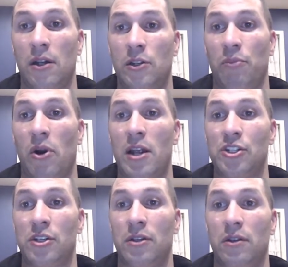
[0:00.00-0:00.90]

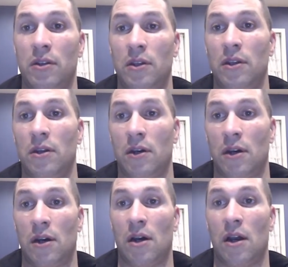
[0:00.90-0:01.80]
depression
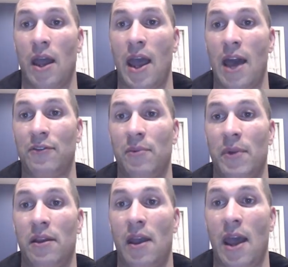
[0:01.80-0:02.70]
after
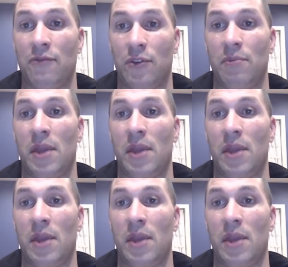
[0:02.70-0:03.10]
the